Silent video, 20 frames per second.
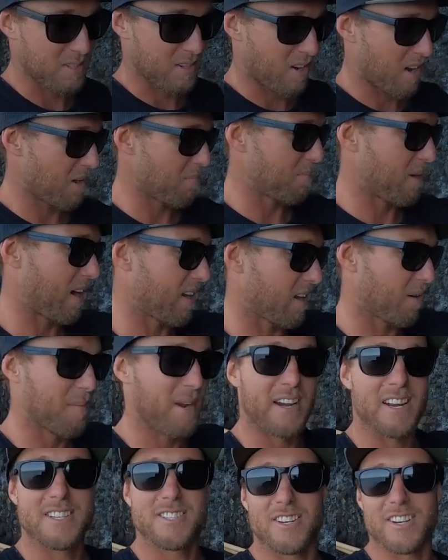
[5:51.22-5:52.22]
tonight, but I
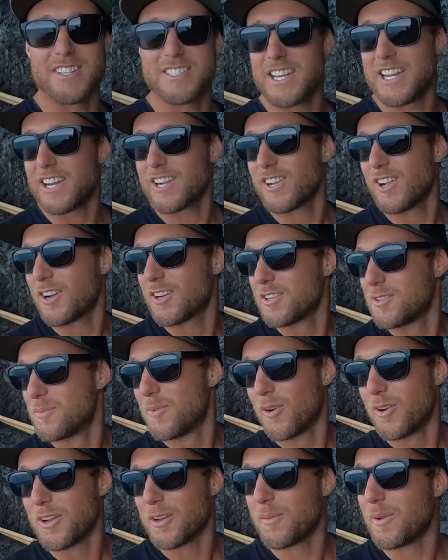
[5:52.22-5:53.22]
mean, it's only ten o'clock in the
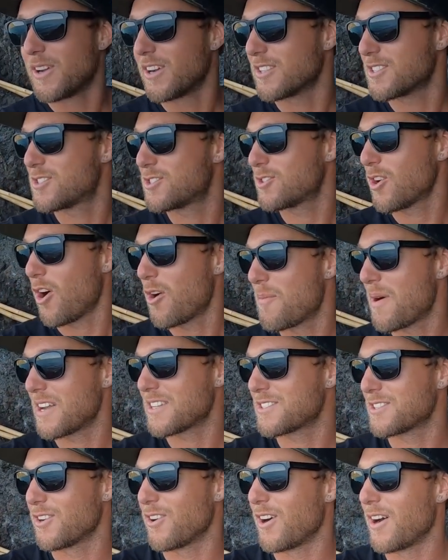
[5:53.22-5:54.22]
morning and we've got so
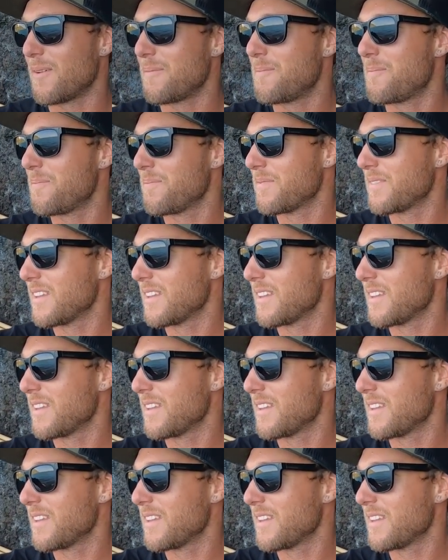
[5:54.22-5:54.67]
much time.